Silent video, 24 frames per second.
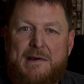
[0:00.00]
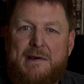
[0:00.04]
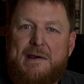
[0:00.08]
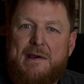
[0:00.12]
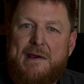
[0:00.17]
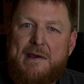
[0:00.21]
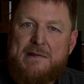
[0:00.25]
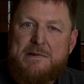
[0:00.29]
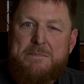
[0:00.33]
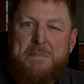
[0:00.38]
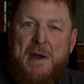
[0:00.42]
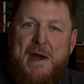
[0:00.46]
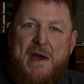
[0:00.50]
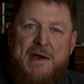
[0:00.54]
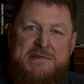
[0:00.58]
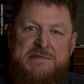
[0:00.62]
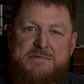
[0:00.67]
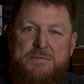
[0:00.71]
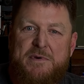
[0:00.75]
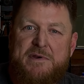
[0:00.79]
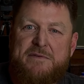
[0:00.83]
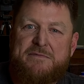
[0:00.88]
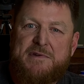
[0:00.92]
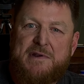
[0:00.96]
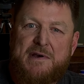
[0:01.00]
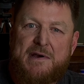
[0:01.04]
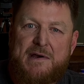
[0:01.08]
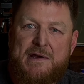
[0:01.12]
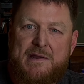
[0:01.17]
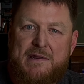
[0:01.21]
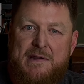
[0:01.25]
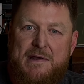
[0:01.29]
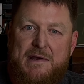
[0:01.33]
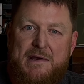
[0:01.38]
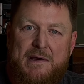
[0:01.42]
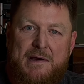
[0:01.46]
In the past we've
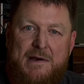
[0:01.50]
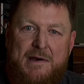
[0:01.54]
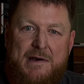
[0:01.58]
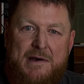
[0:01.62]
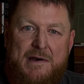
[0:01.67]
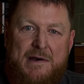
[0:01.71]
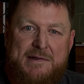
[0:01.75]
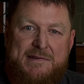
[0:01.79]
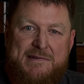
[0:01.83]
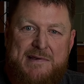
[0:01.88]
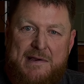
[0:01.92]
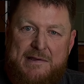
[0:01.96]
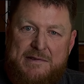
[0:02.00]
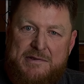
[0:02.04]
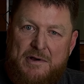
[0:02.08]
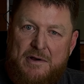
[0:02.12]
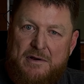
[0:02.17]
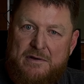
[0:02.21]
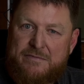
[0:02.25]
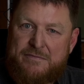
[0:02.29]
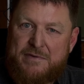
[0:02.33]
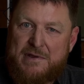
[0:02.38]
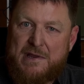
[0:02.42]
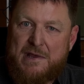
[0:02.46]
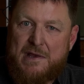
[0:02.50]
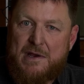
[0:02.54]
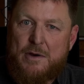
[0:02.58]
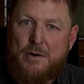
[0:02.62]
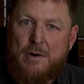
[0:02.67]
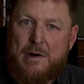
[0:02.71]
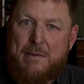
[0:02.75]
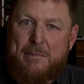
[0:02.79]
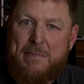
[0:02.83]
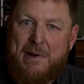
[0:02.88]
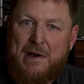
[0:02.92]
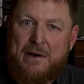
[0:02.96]
done a Tech Talk
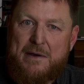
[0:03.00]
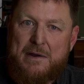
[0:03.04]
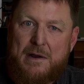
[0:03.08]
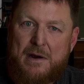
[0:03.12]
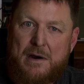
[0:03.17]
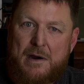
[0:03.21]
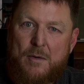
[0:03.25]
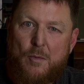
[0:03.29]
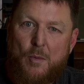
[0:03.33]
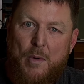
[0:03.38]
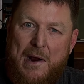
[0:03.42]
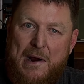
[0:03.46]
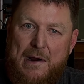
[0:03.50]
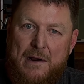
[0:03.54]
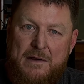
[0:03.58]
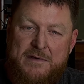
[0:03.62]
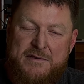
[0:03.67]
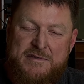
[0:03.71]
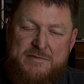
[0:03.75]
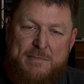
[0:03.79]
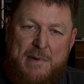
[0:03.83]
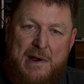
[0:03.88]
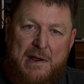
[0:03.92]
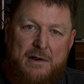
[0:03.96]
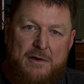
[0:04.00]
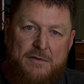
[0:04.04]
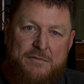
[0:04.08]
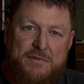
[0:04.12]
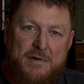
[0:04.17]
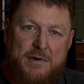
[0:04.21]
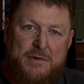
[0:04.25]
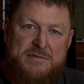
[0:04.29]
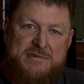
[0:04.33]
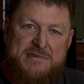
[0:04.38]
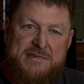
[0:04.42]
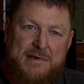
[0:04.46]
video about our wireless
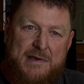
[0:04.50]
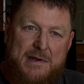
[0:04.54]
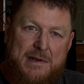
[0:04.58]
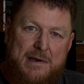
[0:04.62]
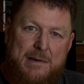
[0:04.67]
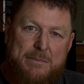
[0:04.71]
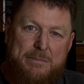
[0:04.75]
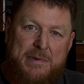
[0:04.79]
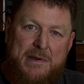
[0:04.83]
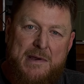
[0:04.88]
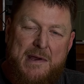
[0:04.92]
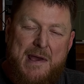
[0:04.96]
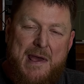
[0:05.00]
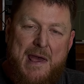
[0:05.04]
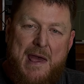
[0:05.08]
microphone setup,